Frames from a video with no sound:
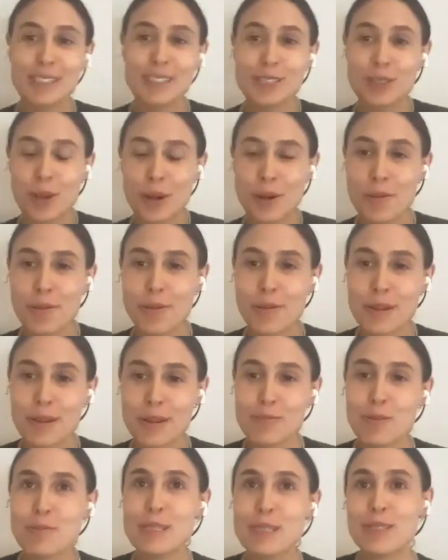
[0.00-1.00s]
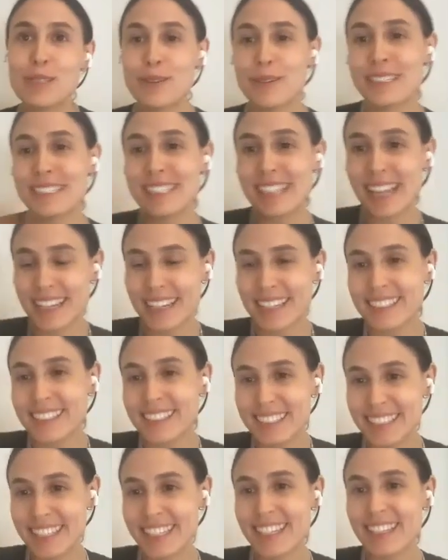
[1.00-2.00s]
and it will be so exciting
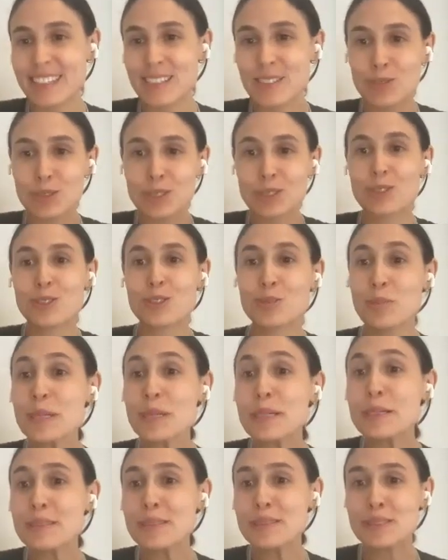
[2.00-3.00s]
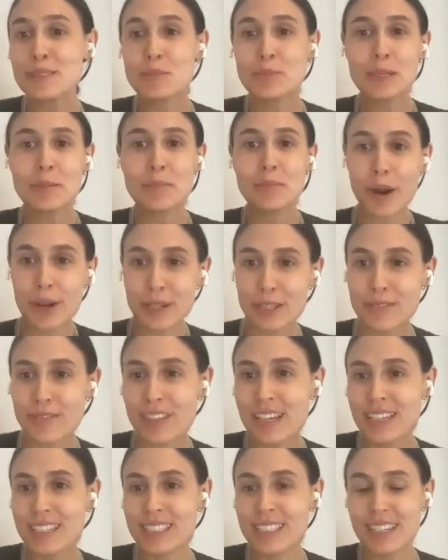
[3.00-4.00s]
to see this research build and to be a part of
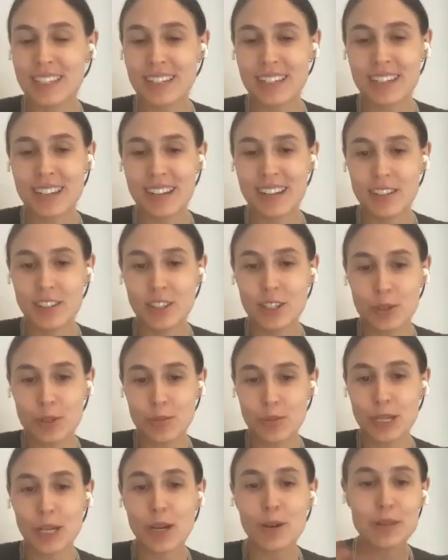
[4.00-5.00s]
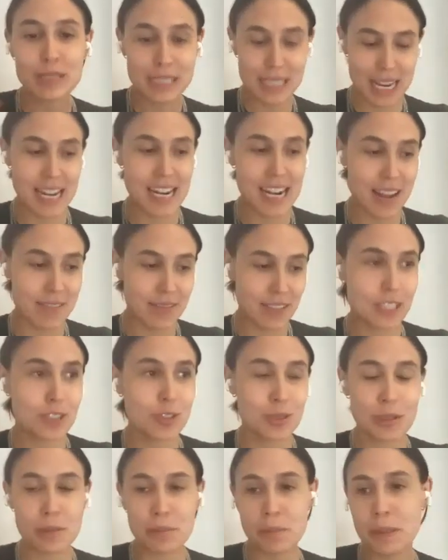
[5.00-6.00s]
this. And we always say at Evvy,
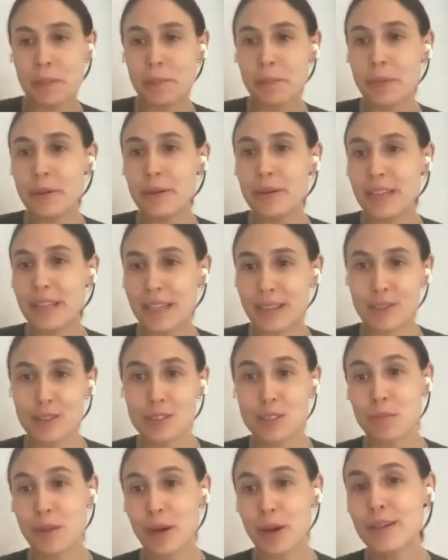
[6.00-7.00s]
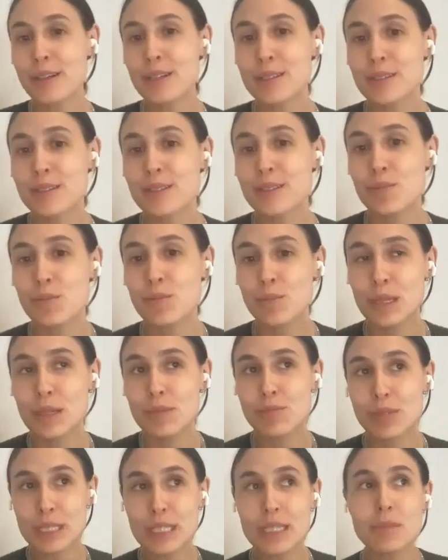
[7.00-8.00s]
treat people like they're smart, and
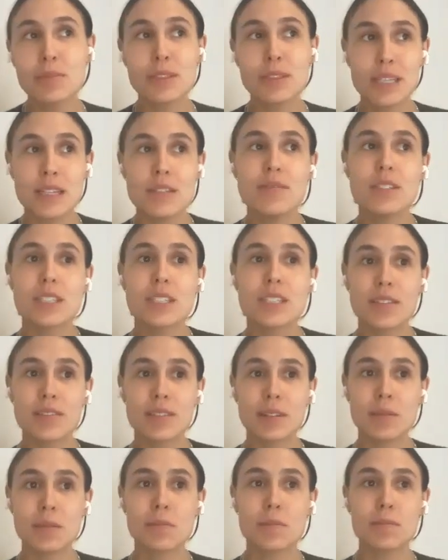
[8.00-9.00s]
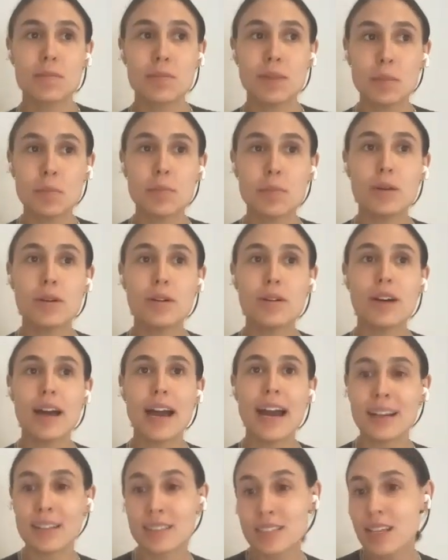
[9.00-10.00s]
we really believe in giving people
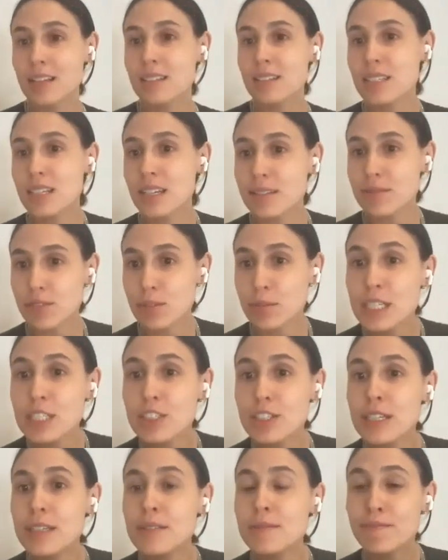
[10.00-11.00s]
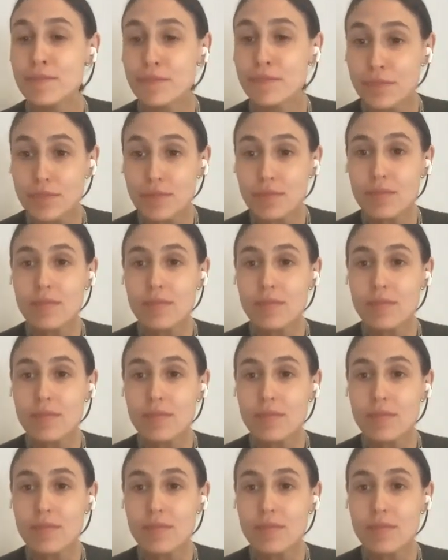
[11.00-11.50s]
access to information.